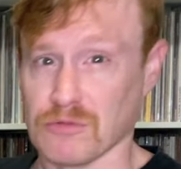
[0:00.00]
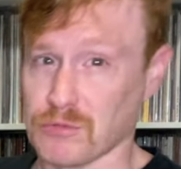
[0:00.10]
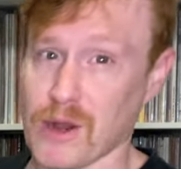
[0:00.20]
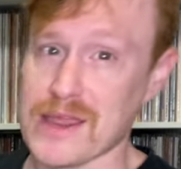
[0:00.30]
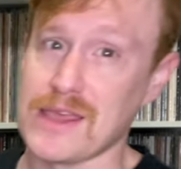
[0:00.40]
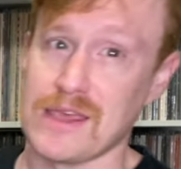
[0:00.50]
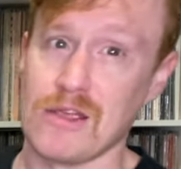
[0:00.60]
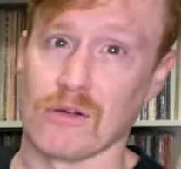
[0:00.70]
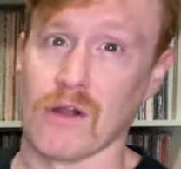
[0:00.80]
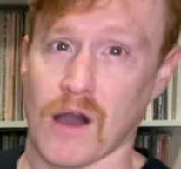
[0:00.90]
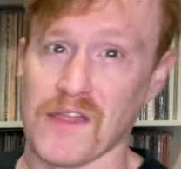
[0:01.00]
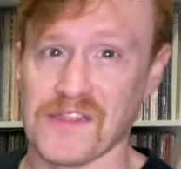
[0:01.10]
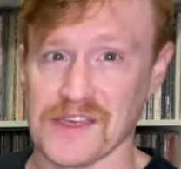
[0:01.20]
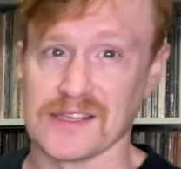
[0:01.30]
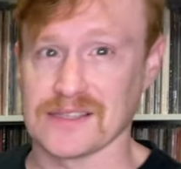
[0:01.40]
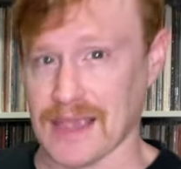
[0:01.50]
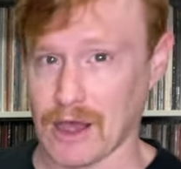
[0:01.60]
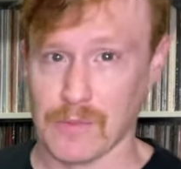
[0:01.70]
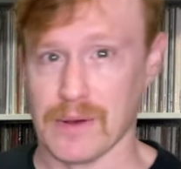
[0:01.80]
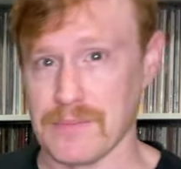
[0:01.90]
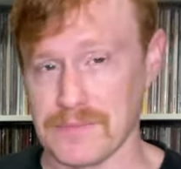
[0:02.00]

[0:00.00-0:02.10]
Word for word: right here on this album.